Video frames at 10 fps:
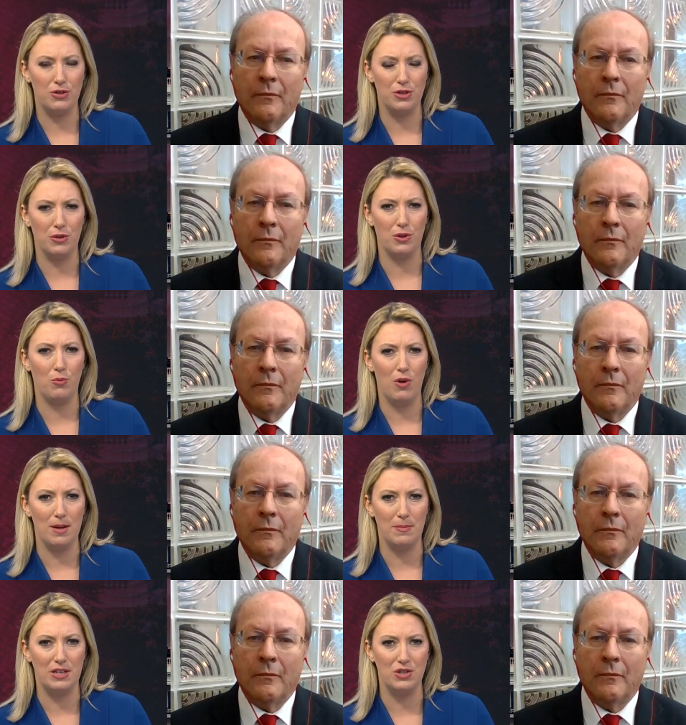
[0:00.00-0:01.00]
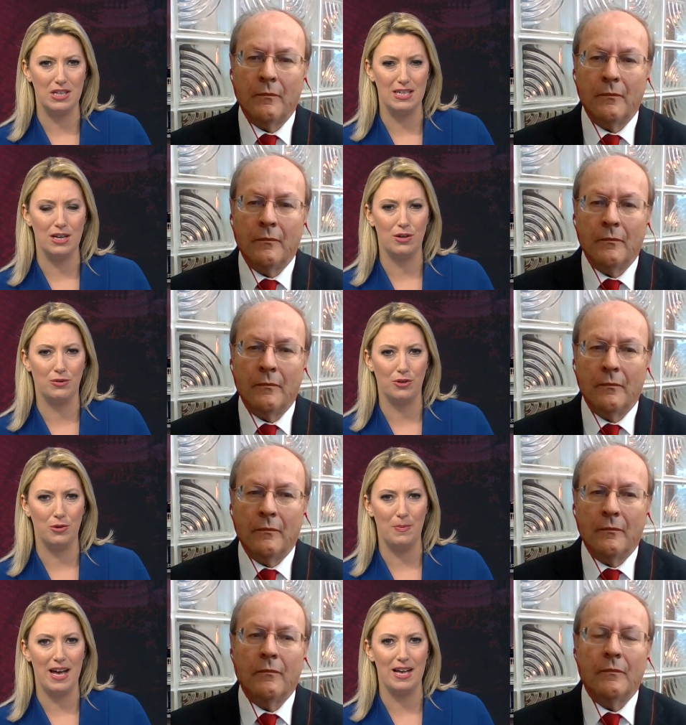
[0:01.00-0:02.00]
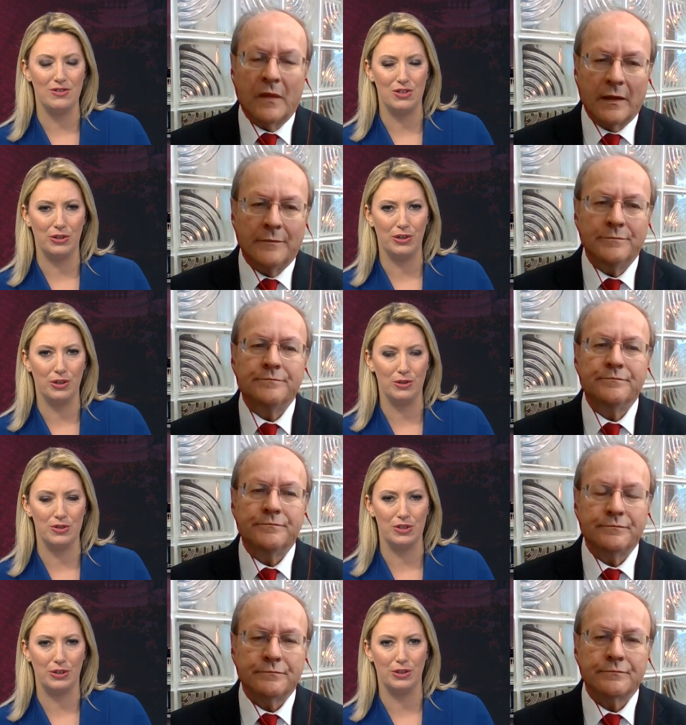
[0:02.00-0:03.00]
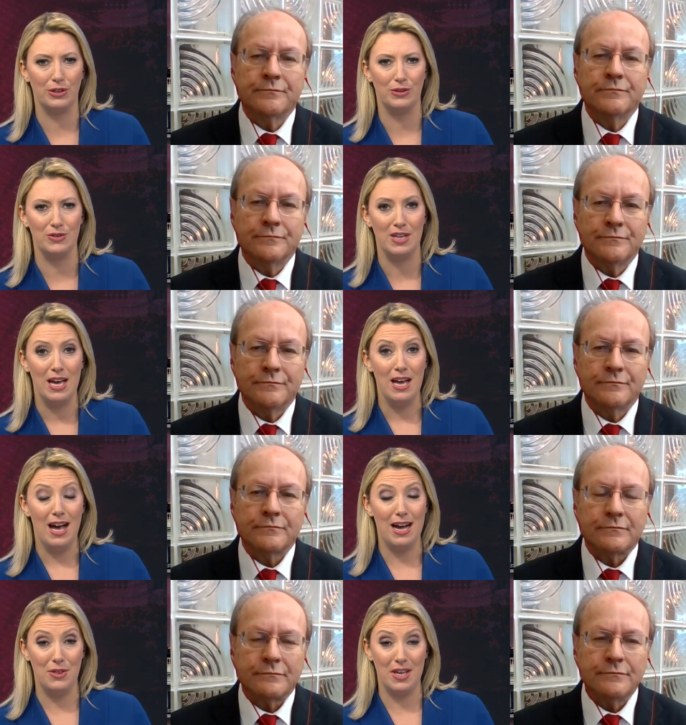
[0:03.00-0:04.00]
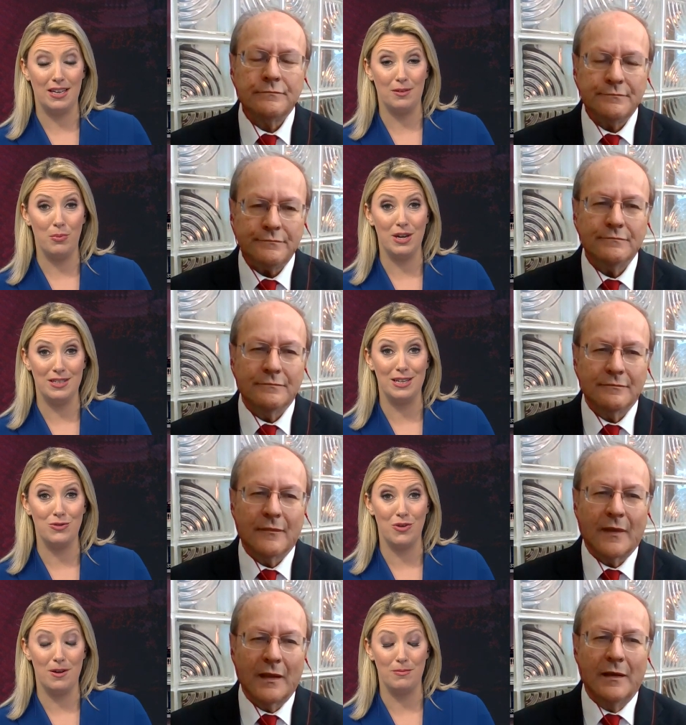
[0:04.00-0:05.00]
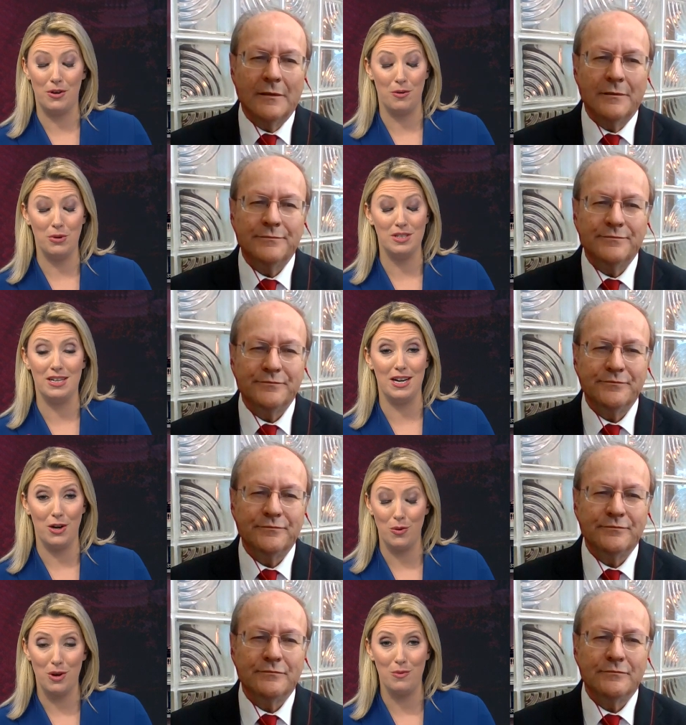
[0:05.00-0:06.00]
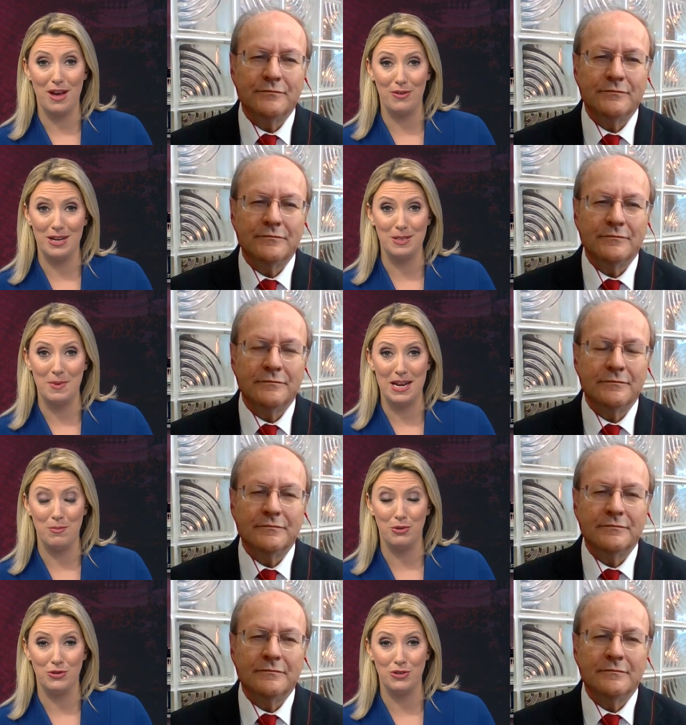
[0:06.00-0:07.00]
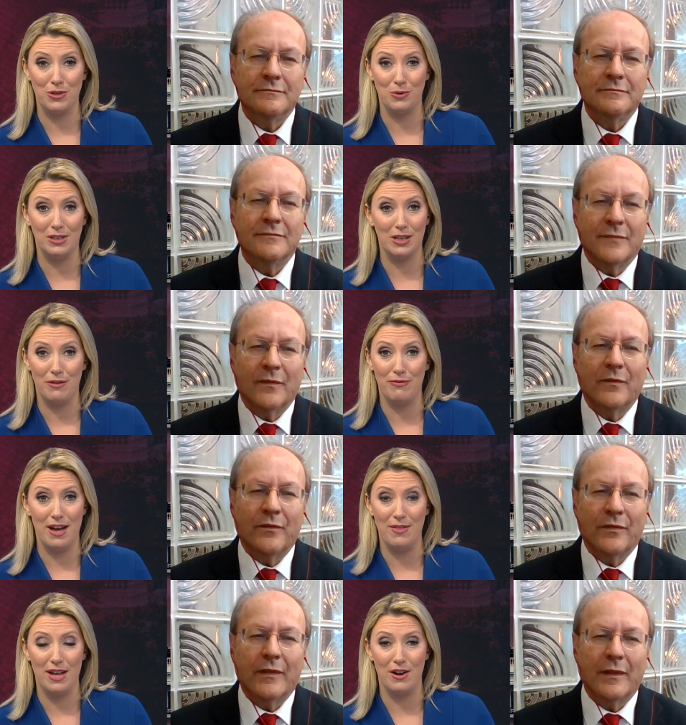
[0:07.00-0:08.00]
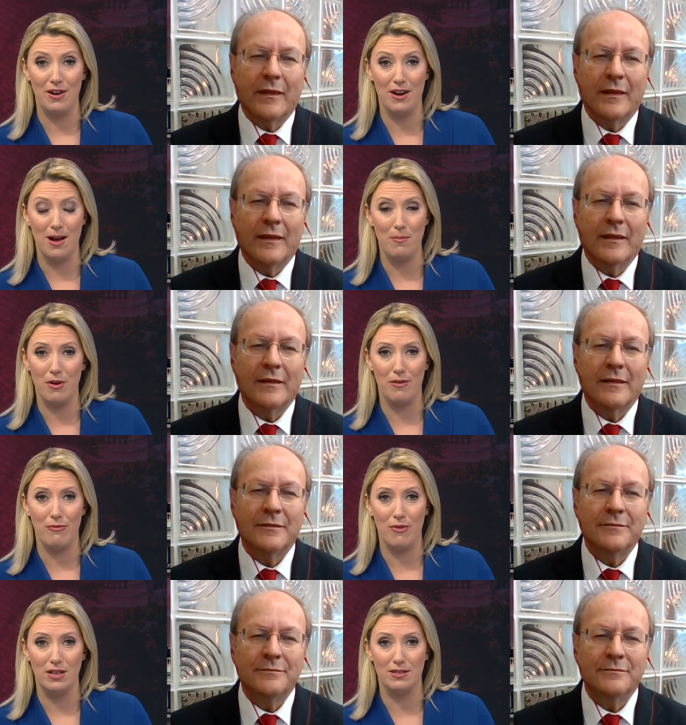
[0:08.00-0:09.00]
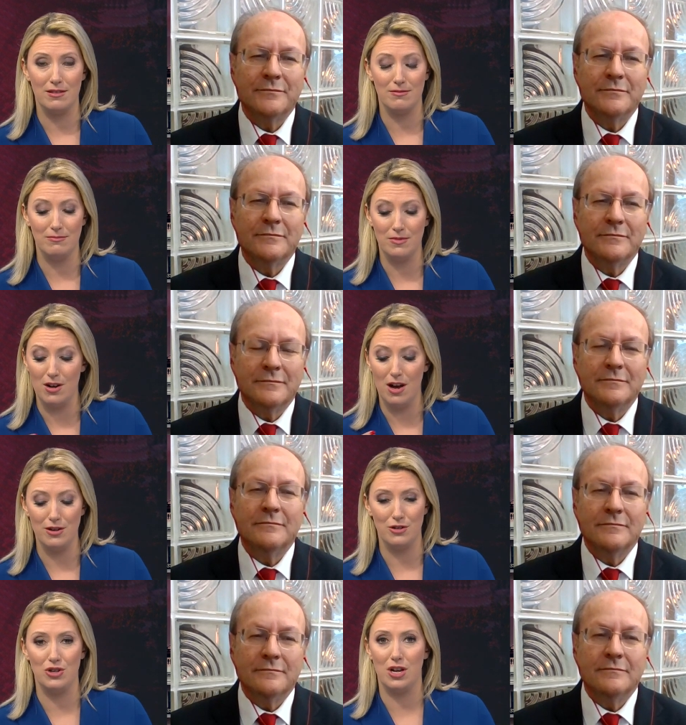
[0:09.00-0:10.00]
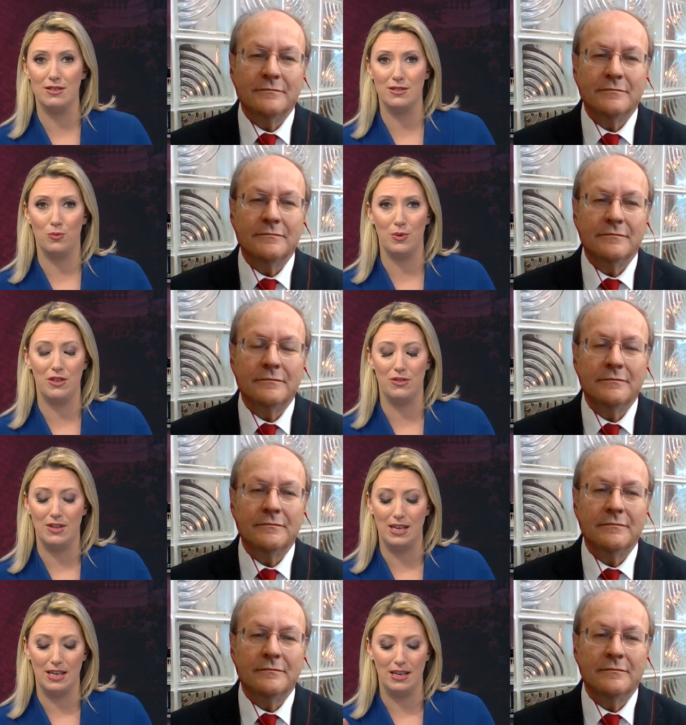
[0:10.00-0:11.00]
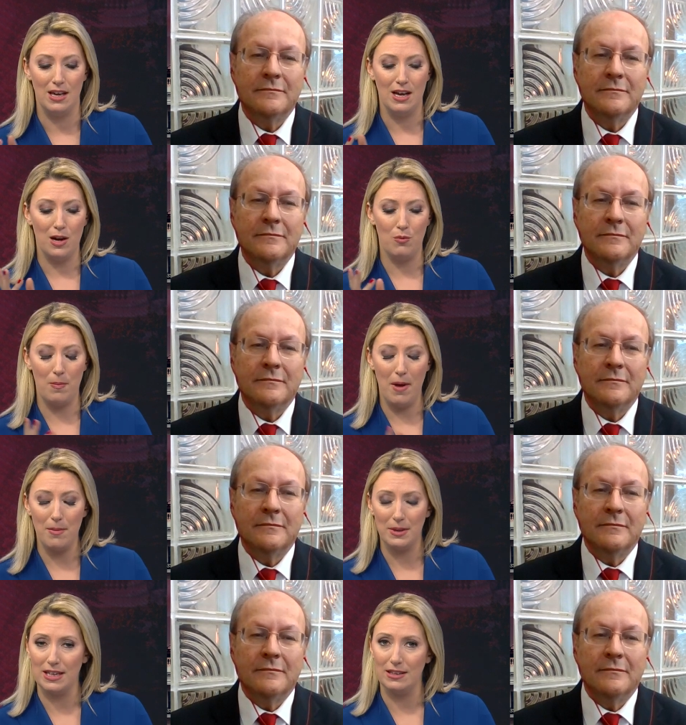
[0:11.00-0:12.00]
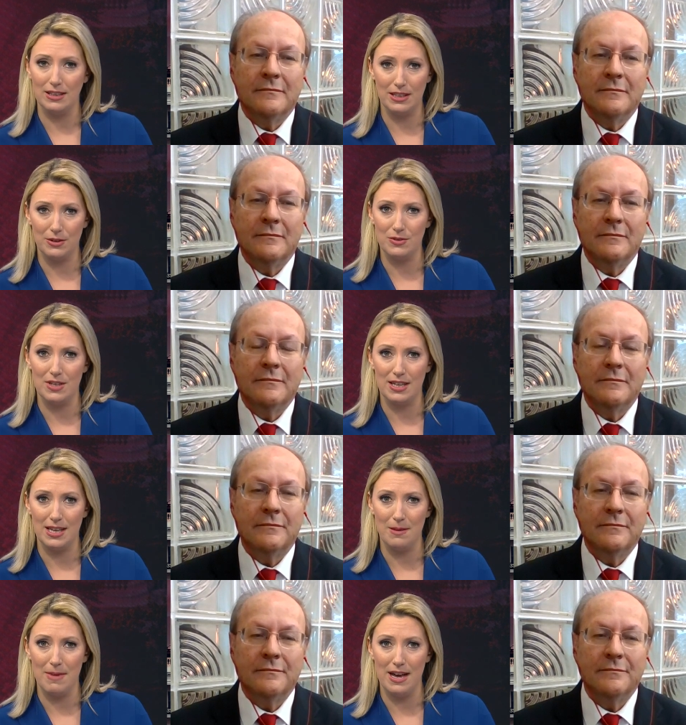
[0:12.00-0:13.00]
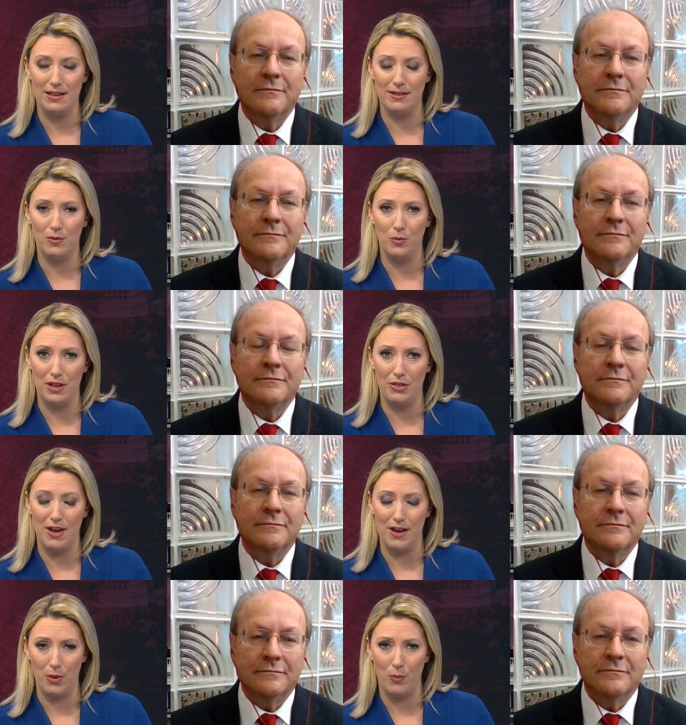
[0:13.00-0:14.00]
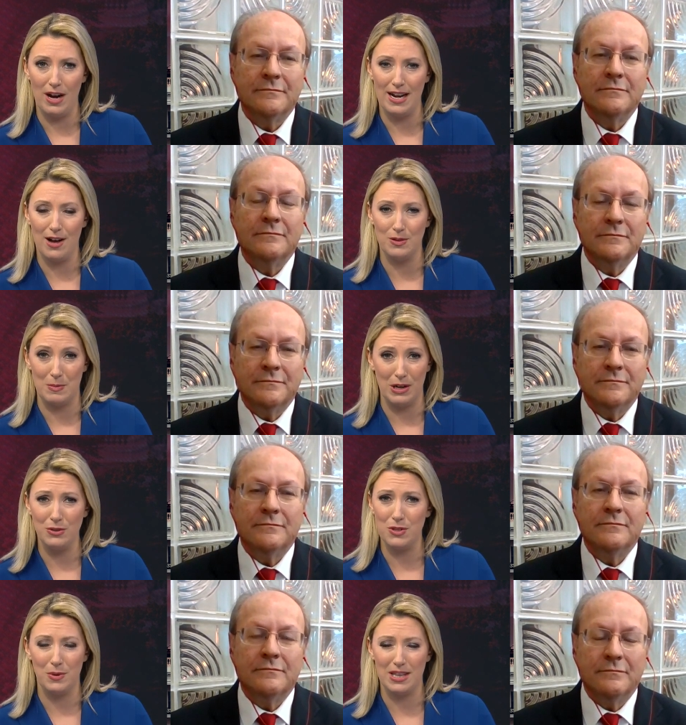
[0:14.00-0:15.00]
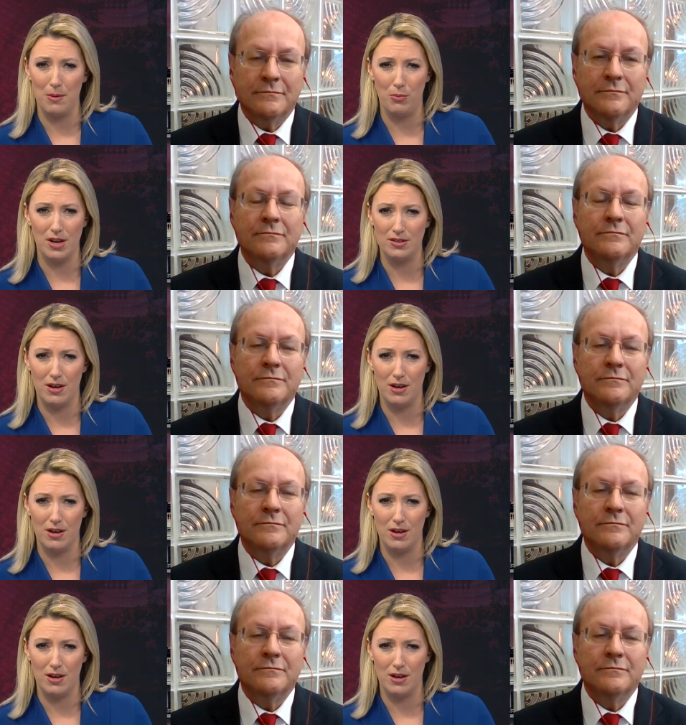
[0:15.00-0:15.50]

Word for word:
Speaker 1: to the YPG terror group as the Kurds, the Kurds. I think President Trump, or President Erdogan rather, has been able to clarify that on a number of fronts, not just with the Republican leaders that he met with at the White House, but also in that press